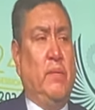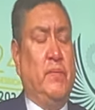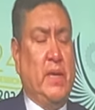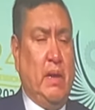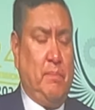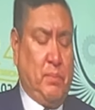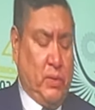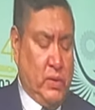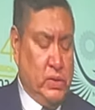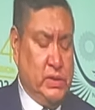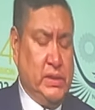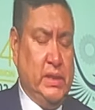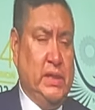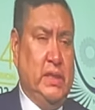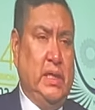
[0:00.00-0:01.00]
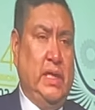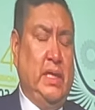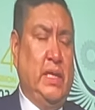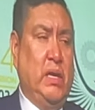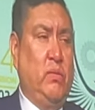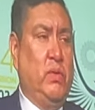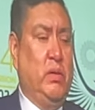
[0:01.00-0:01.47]
that person,
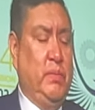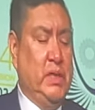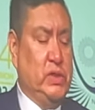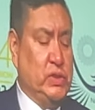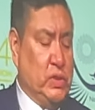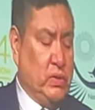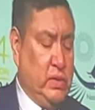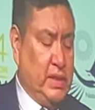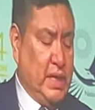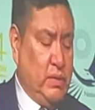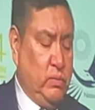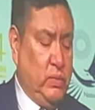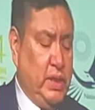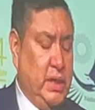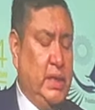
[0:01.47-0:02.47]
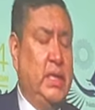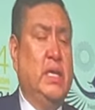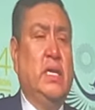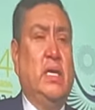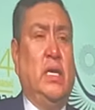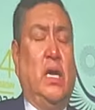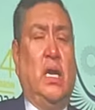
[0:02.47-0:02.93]
and I want to make sure that we
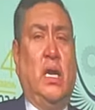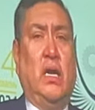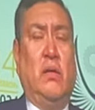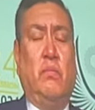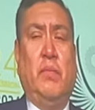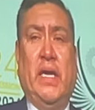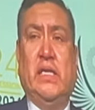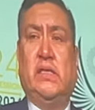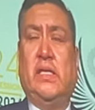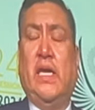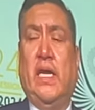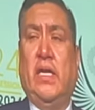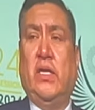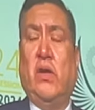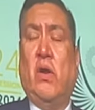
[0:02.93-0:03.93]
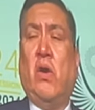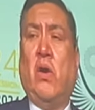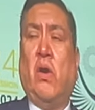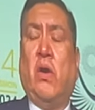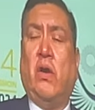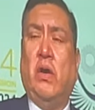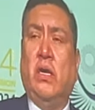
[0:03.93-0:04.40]
maintain
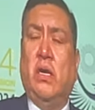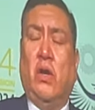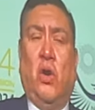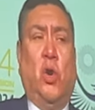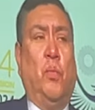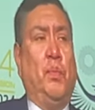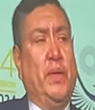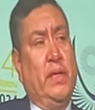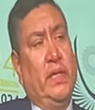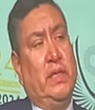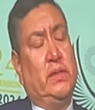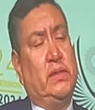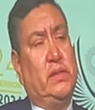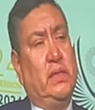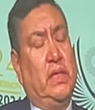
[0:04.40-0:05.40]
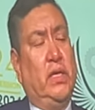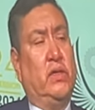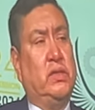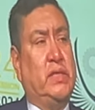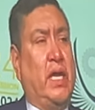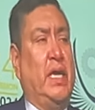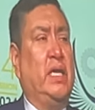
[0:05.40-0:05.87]
our openness and our
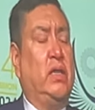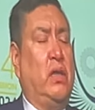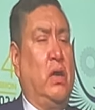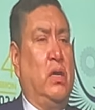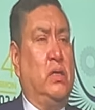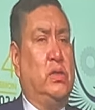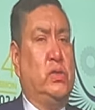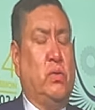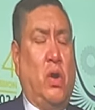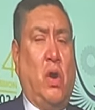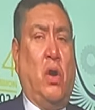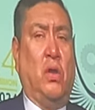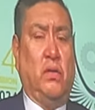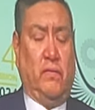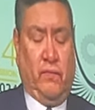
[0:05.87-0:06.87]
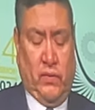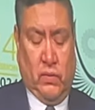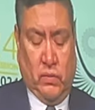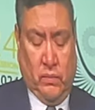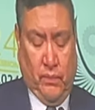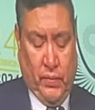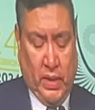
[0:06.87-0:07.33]
dialogue to all of
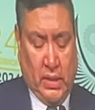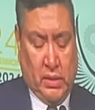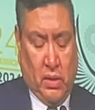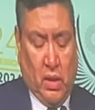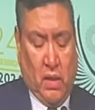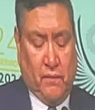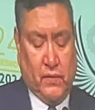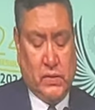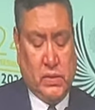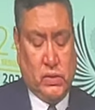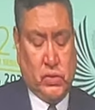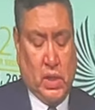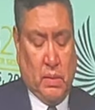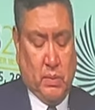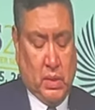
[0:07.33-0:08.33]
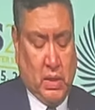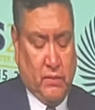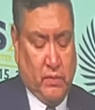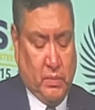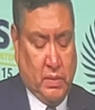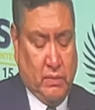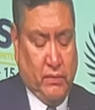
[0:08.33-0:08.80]
you at the Office of Tribal
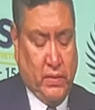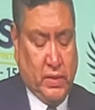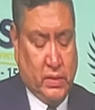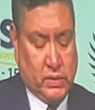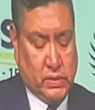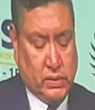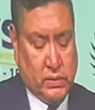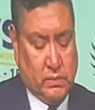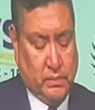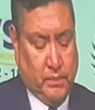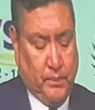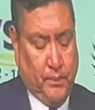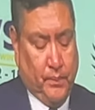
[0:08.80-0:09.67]
Government Affairs.